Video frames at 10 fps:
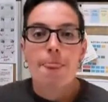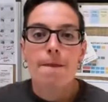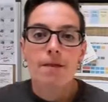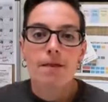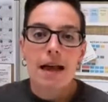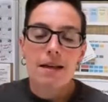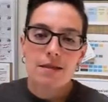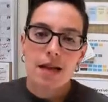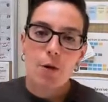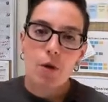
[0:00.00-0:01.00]
The last
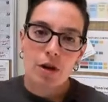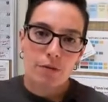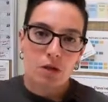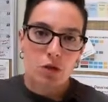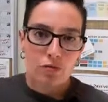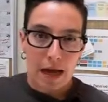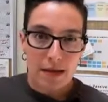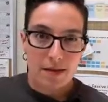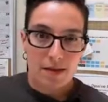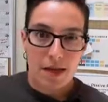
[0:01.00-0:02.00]
thing I want to
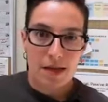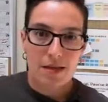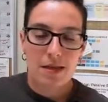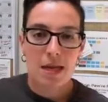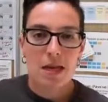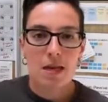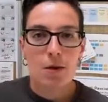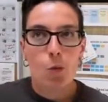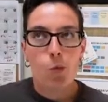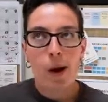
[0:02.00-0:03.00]
address is
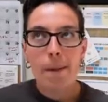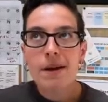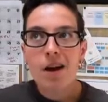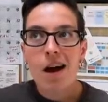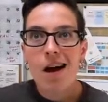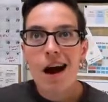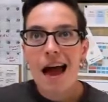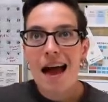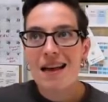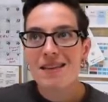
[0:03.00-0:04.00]
the webinar
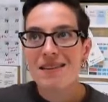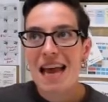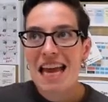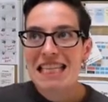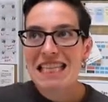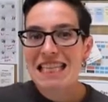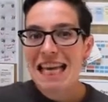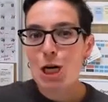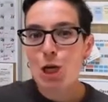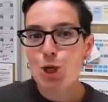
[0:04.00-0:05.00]
as a
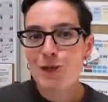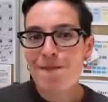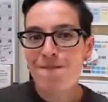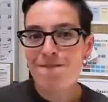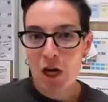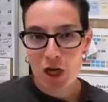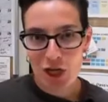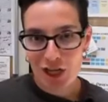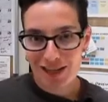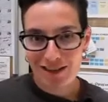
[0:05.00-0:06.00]
sales
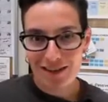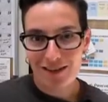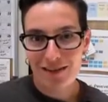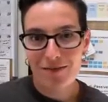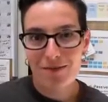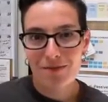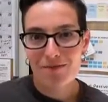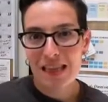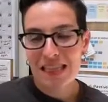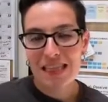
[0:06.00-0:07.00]
function,
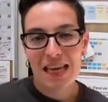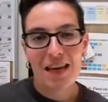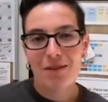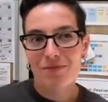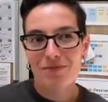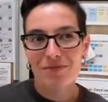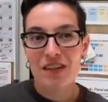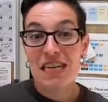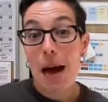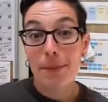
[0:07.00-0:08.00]
let's say,
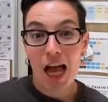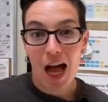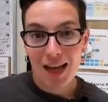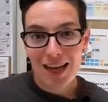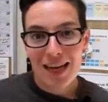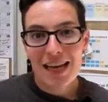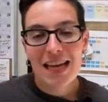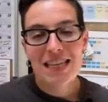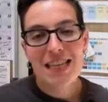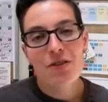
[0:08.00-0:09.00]
phenomena,
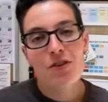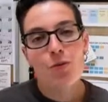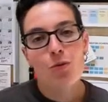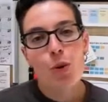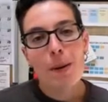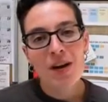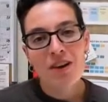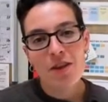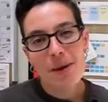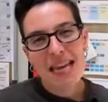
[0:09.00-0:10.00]
is that
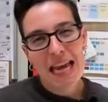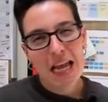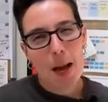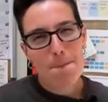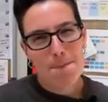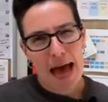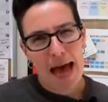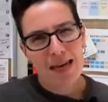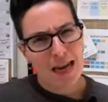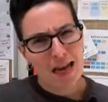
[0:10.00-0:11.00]
webinars have been getting a
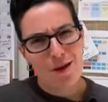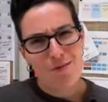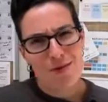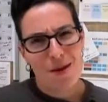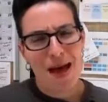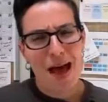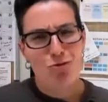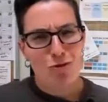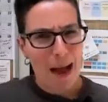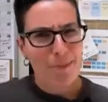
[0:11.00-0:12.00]
bad name and a bad
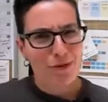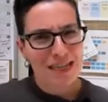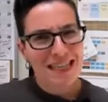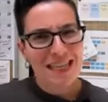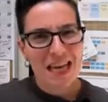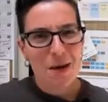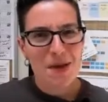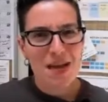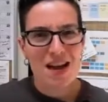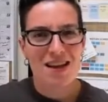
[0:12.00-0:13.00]
rap recently
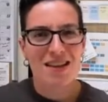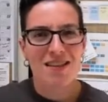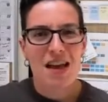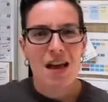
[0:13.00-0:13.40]
because